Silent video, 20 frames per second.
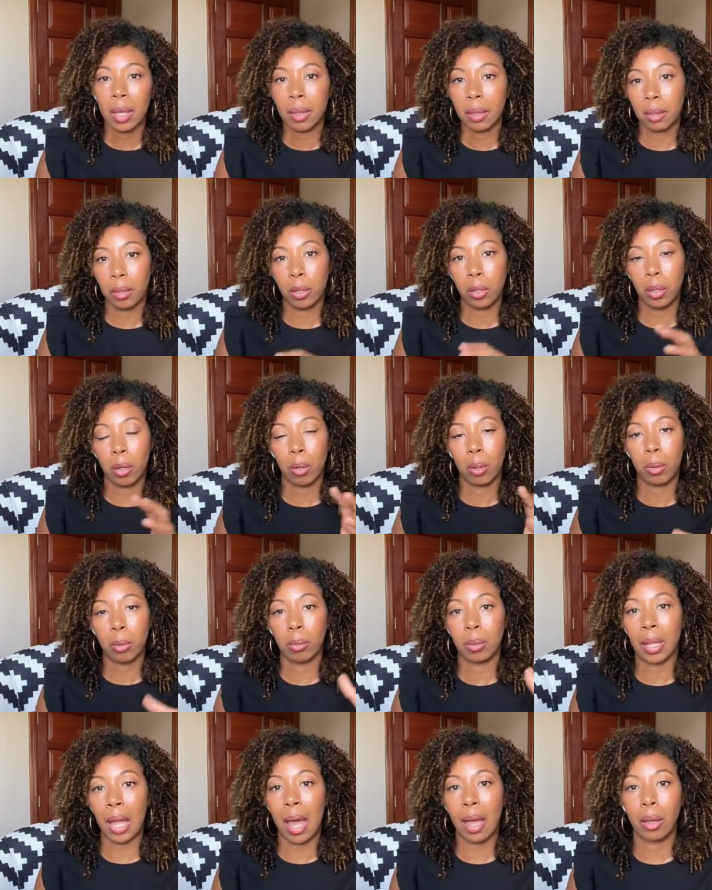you know,
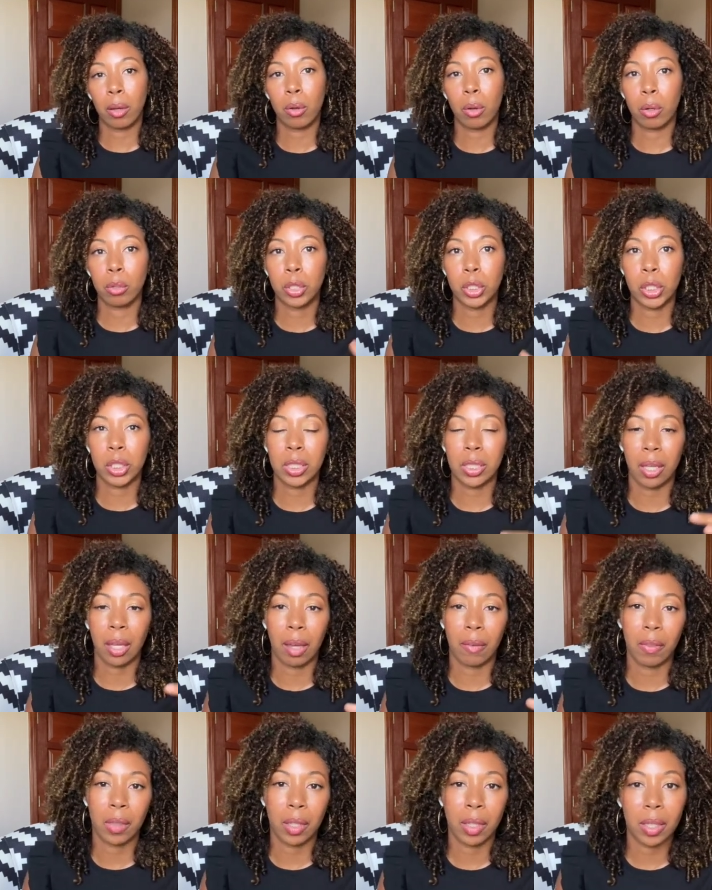Latin cultures, they
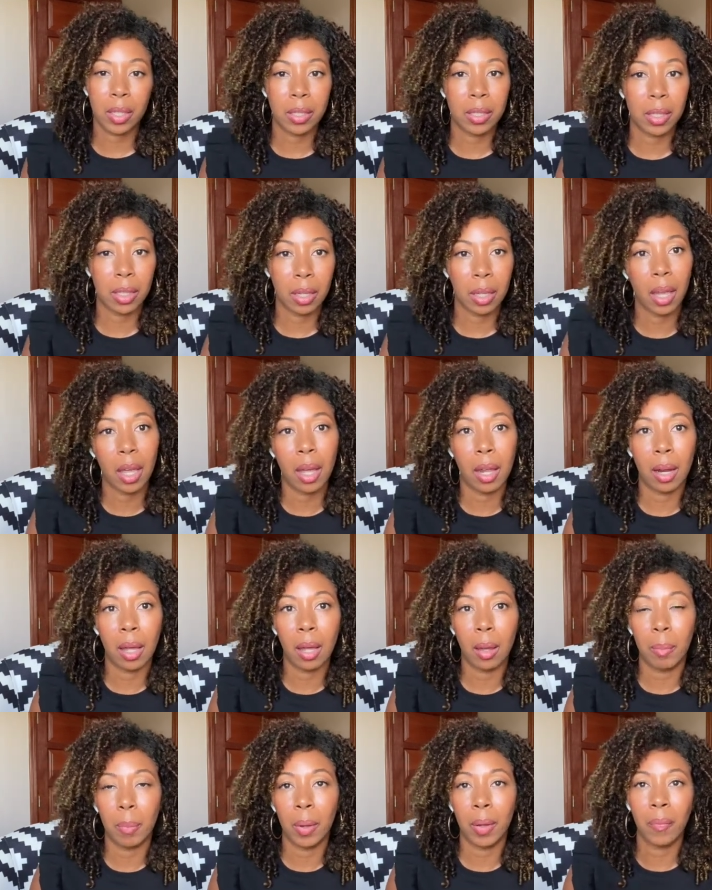have the
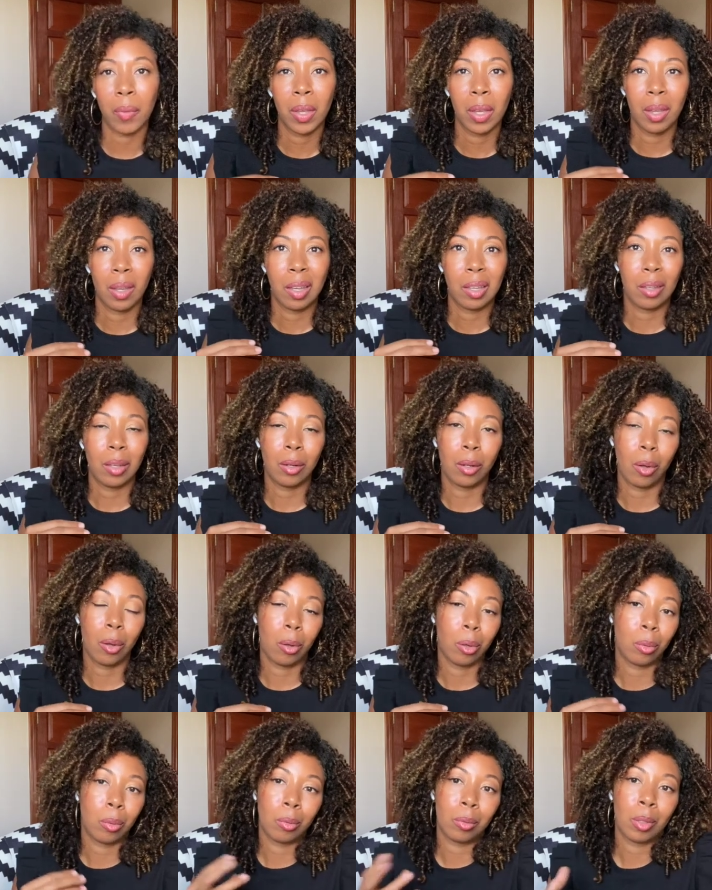quinceanera, but you
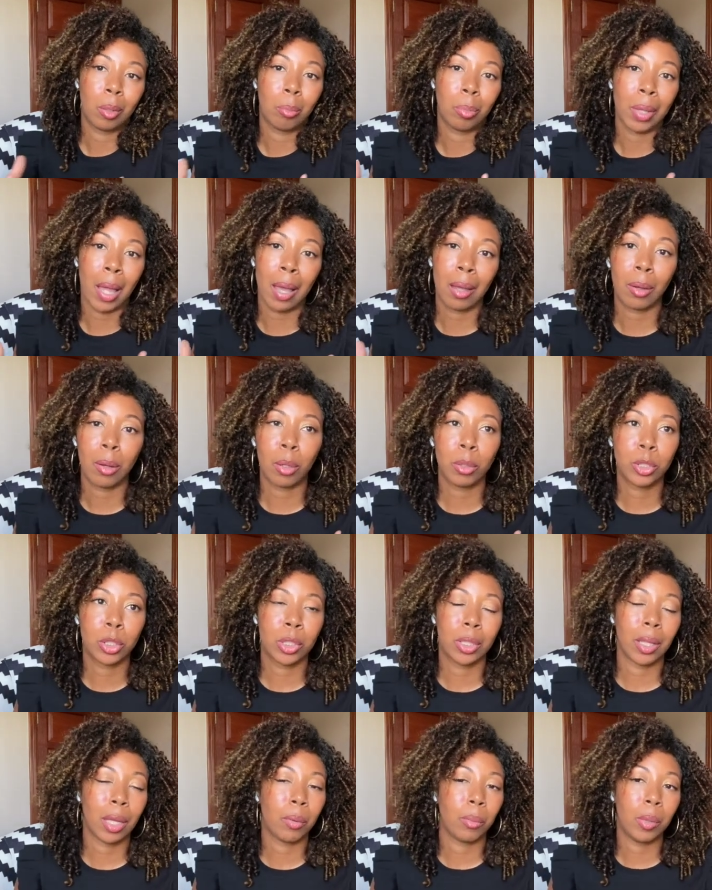know, the black
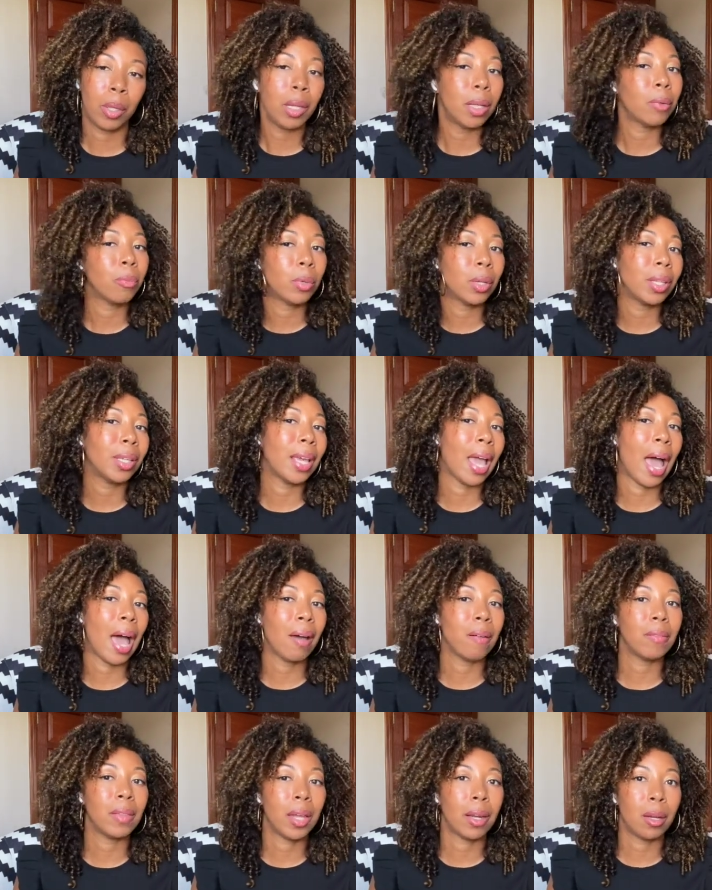culture, like we didn't really
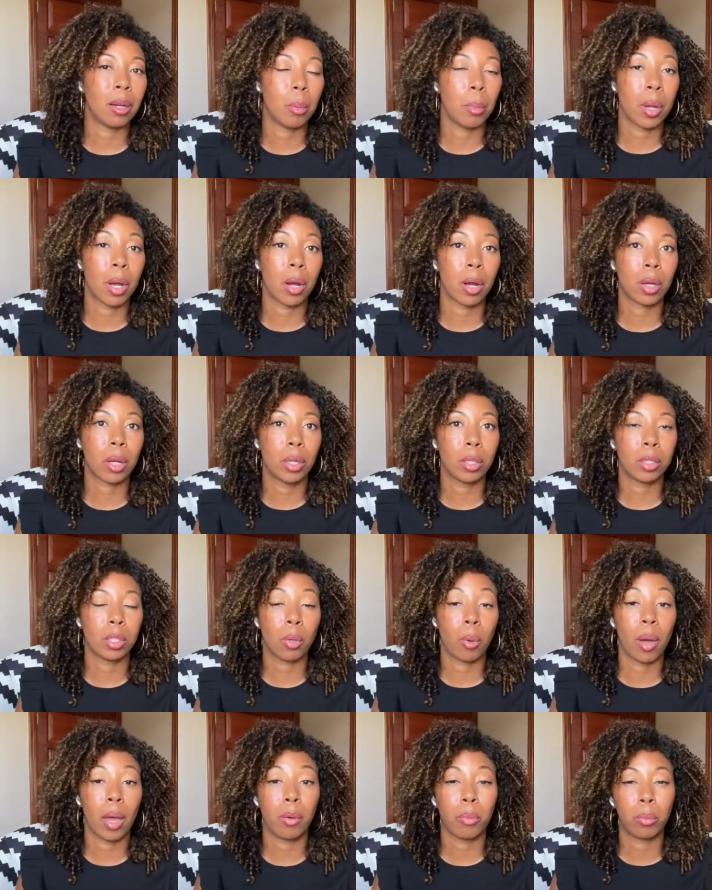have that in America.
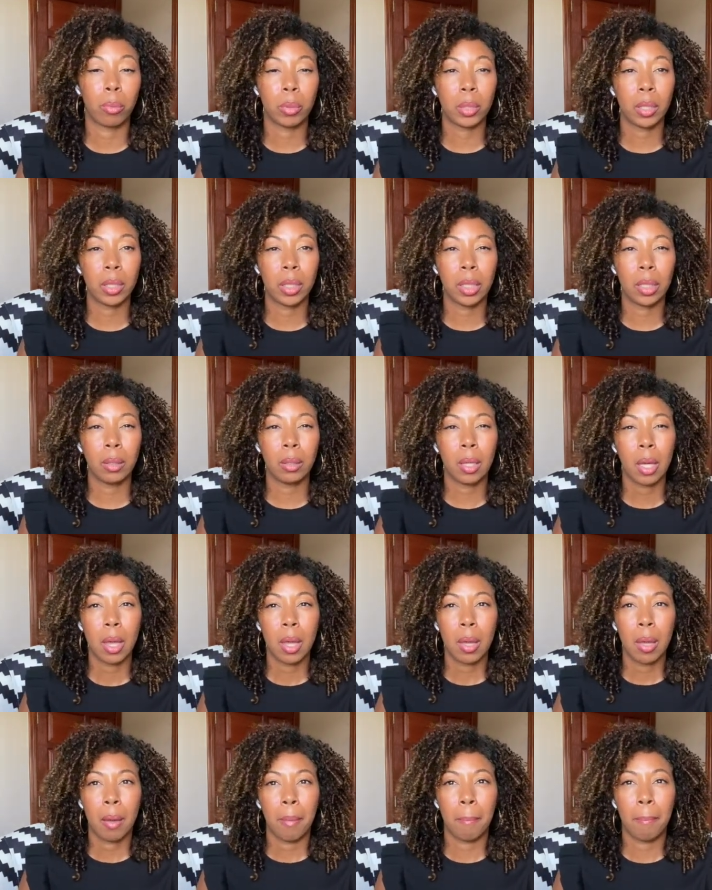So I really
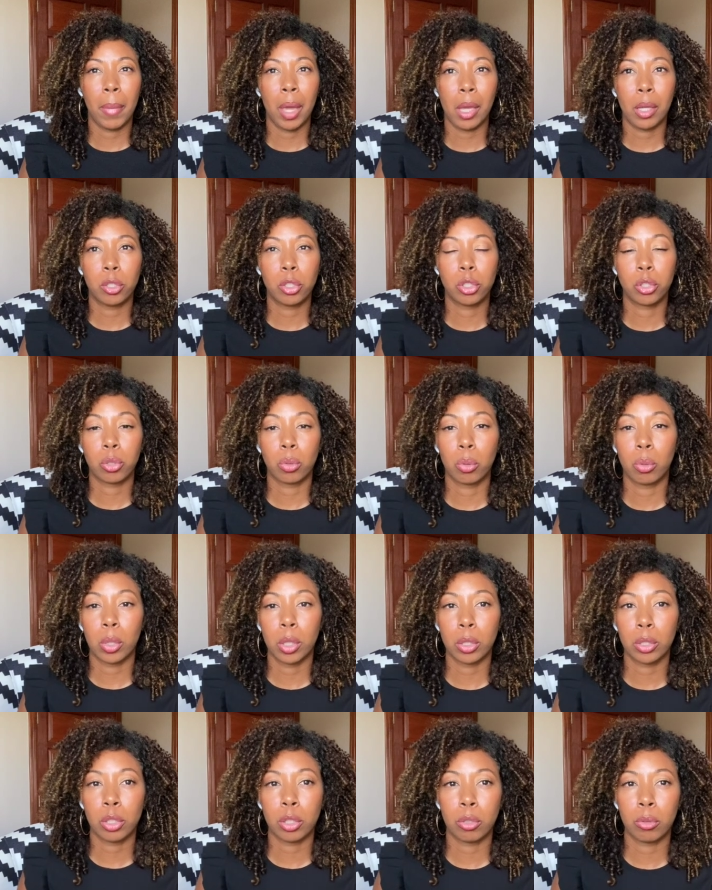made
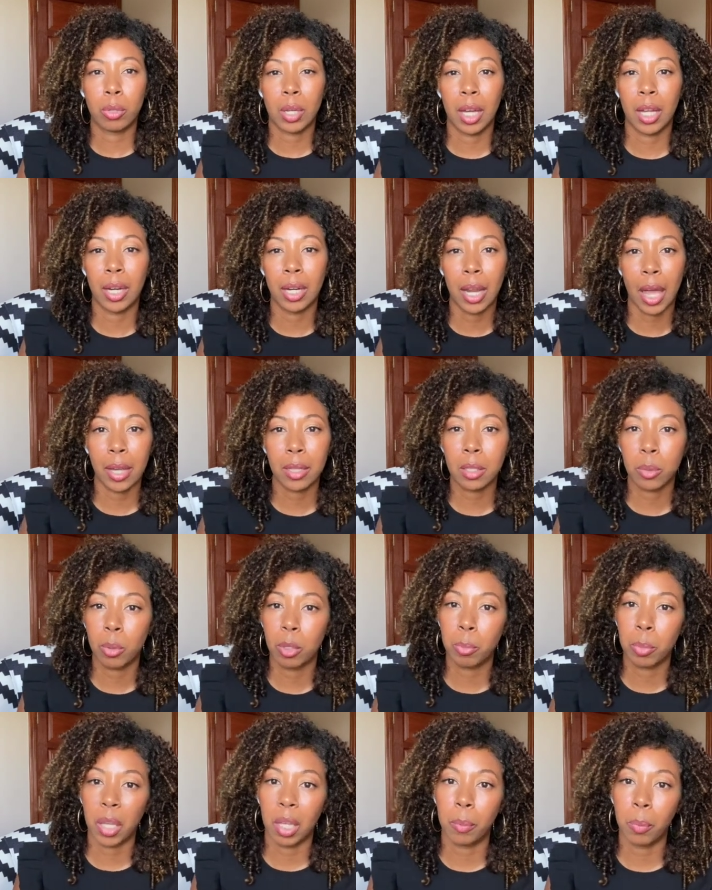sure to connect
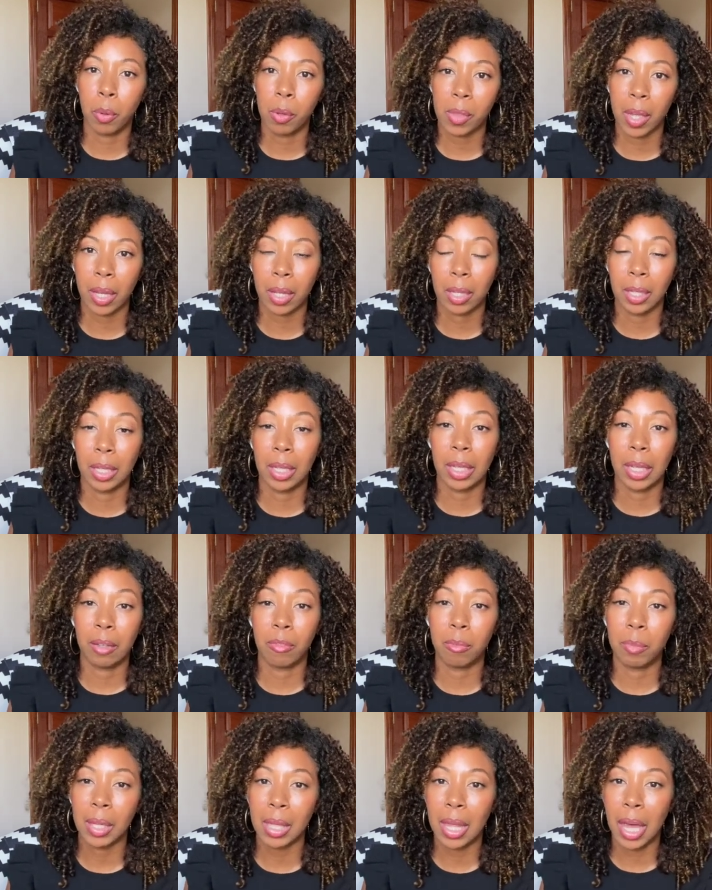with people that could give
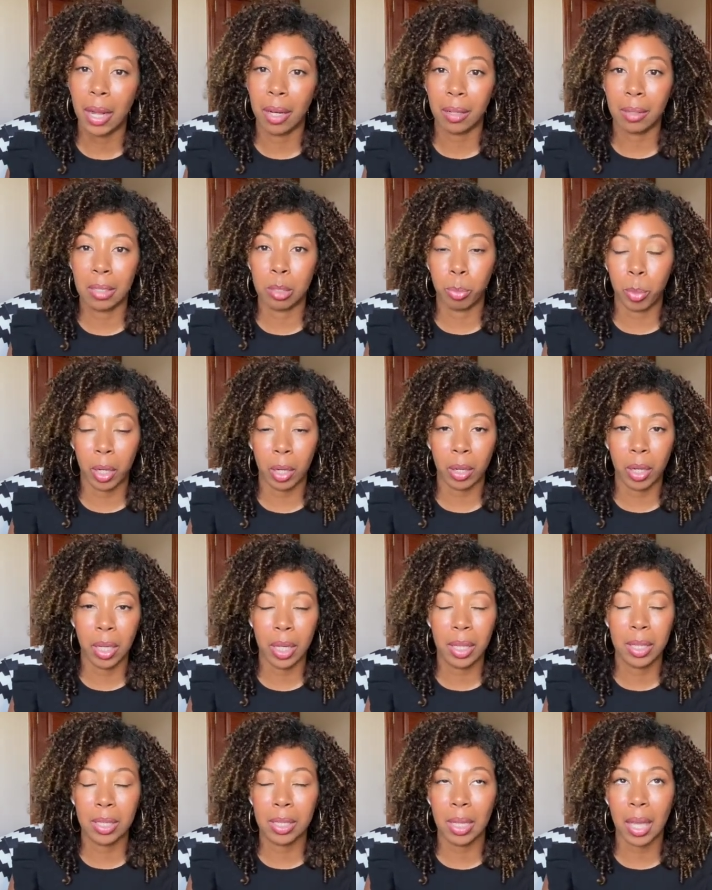me that
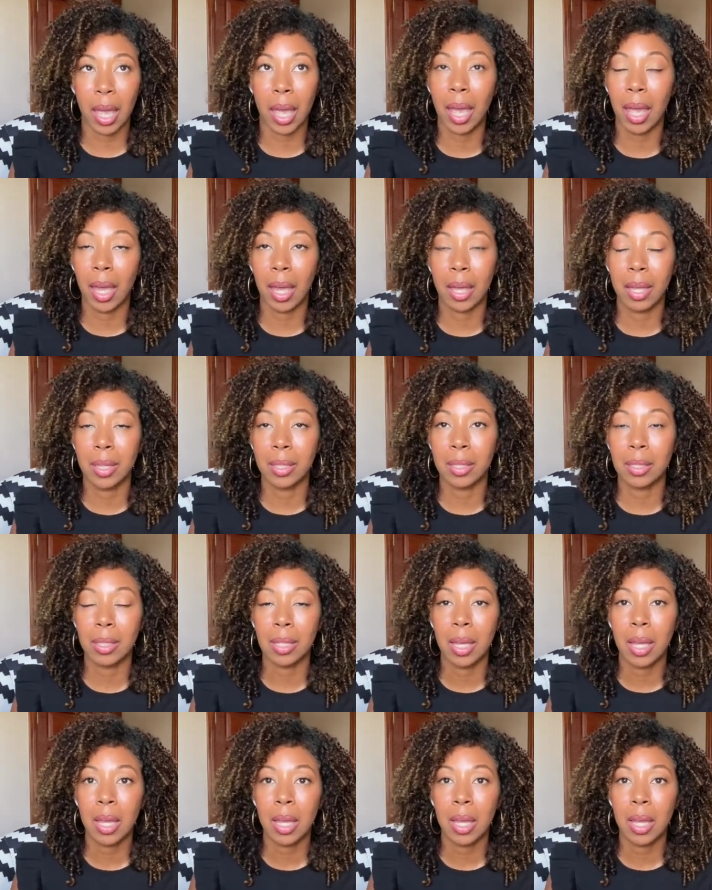experience and